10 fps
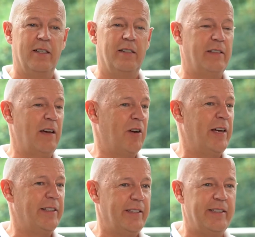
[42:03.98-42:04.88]
never
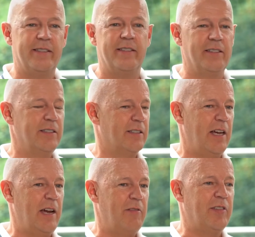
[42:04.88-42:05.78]
had an incident,
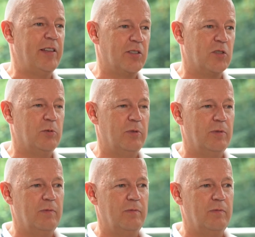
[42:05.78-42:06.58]
everything is cool.